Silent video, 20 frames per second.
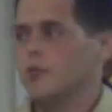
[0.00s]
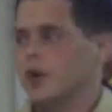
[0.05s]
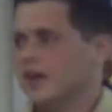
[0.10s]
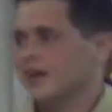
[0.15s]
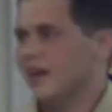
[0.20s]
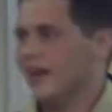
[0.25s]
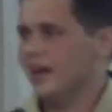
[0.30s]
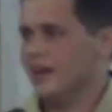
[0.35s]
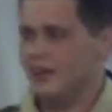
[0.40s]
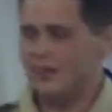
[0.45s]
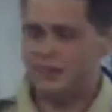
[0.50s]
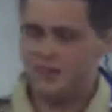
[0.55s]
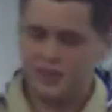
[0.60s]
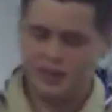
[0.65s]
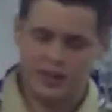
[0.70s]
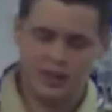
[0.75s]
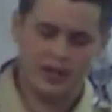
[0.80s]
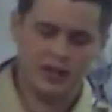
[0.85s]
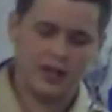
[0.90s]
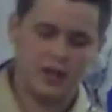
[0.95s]
my dad's
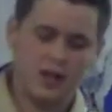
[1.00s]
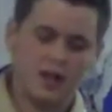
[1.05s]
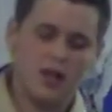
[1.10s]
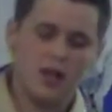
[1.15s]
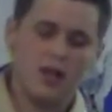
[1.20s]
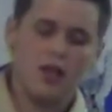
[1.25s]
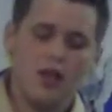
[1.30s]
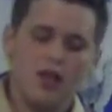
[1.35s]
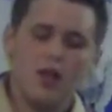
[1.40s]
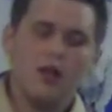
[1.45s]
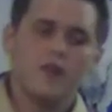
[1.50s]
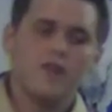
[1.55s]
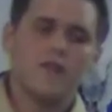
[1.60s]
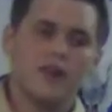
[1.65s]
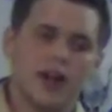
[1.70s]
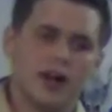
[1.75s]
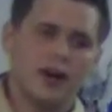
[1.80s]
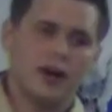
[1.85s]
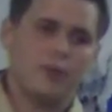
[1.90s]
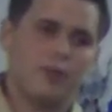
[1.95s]
very,
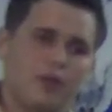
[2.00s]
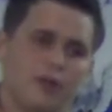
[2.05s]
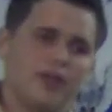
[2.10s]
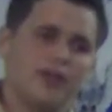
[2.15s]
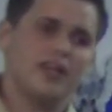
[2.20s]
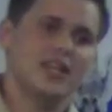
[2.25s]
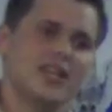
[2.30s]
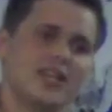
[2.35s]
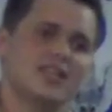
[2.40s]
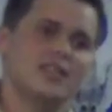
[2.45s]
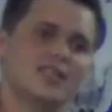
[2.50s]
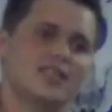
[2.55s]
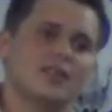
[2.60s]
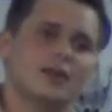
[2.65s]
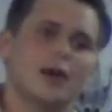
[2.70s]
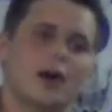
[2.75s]
very pleased